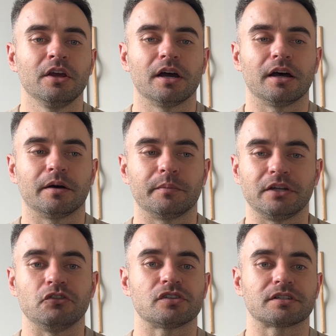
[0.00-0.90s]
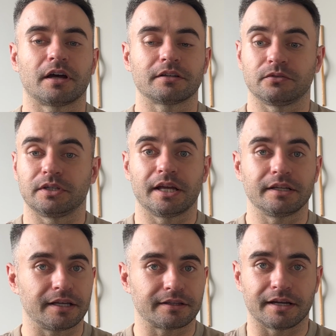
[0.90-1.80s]
and you start to
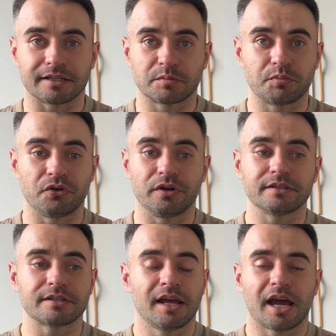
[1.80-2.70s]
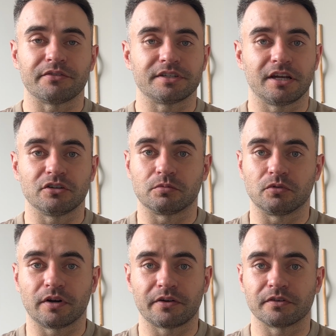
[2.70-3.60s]
again get that experience, have a
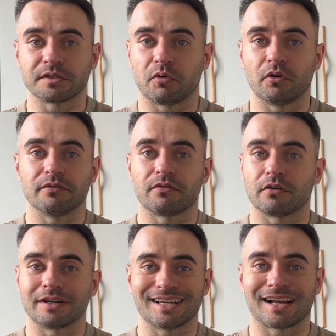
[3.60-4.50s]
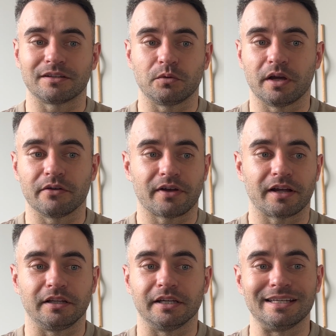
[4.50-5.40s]
tangible reference point for exactly where
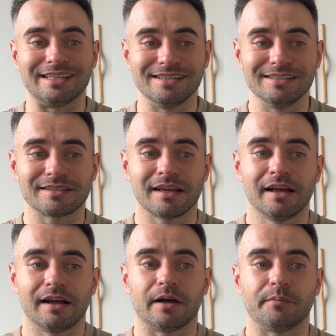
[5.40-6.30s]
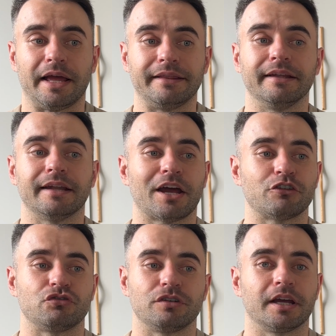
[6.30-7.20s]
failure is, and then
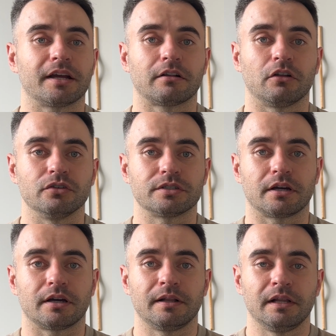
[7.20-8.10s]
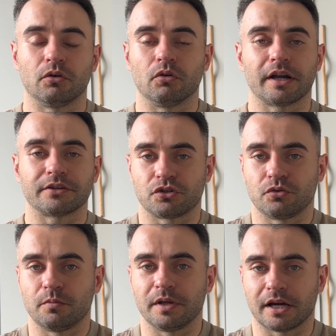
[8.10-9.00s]
as you get closer, or as
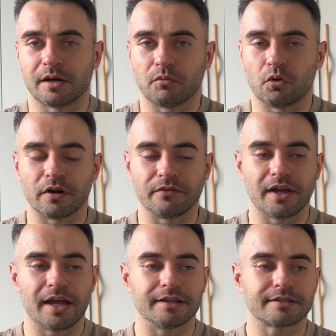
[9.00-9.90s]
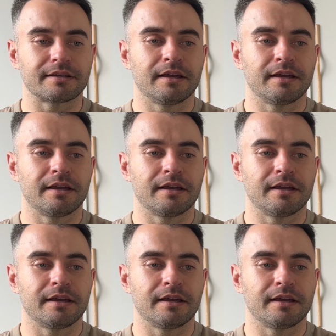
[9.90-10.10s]
you become more advanced,